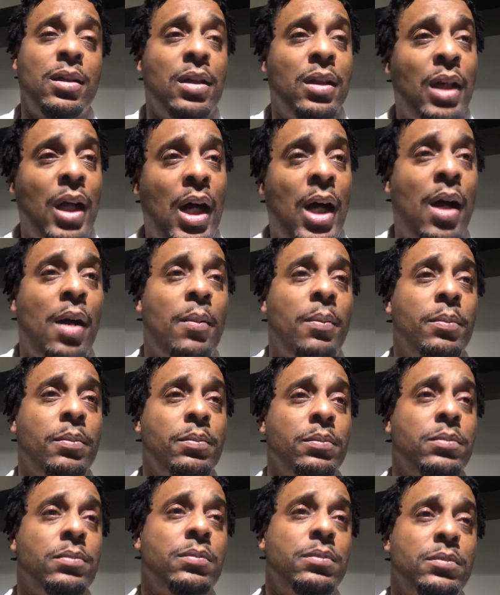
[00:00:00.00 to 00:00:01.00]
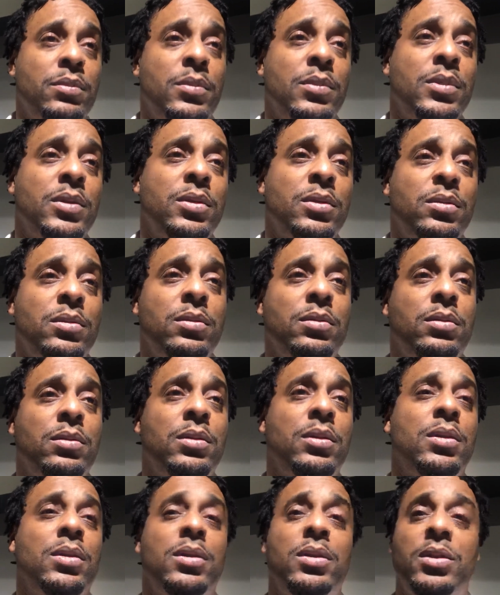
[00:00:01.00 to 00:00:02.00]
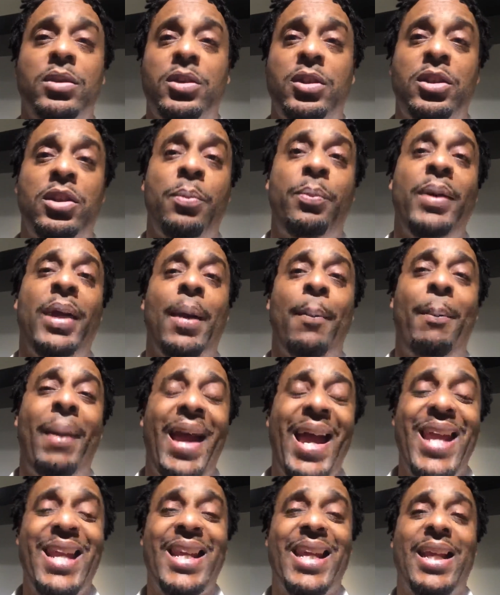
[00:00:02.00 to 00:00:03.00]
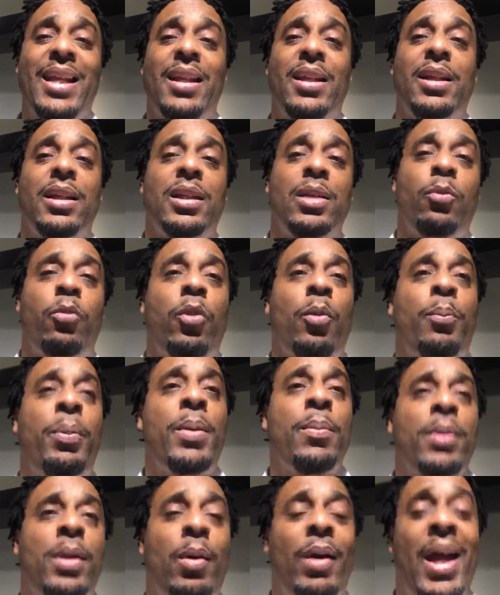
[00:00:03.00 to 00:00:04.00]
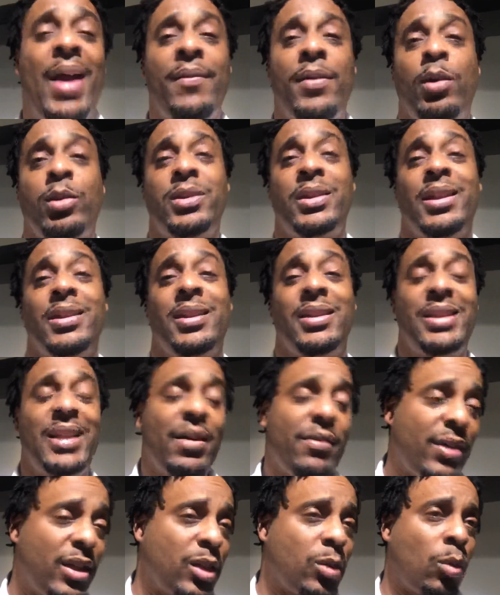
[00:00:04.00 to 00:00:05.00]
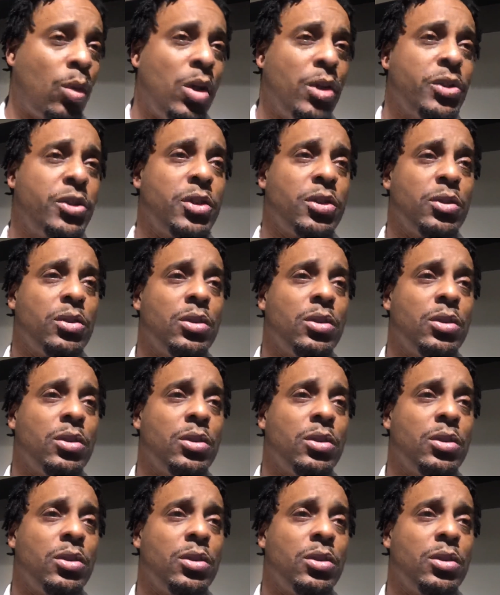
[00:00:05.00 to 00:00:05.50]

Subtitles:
abandoned, for people don't have no sensitivity towards you.